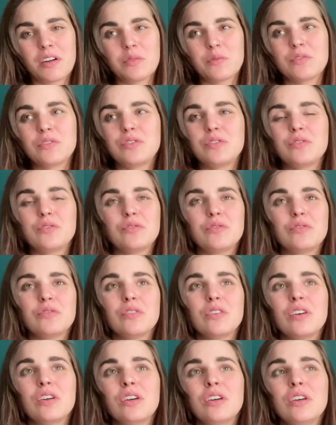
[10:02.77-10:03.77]
It was too
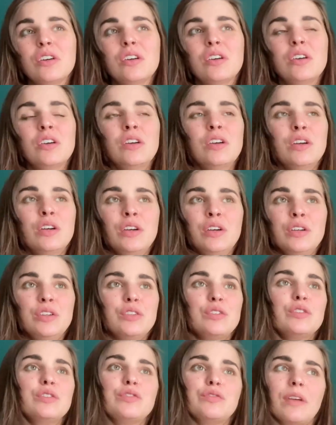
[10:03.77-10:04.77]

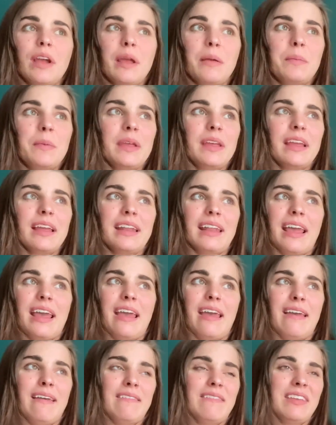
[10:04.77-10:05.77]
too drapey and
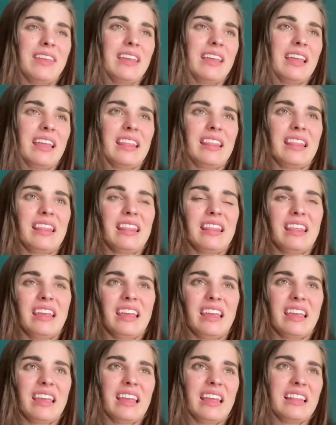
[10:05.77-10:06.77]
heavy and
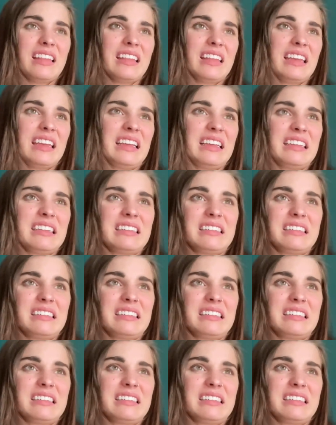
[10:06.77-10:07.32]
thick, and like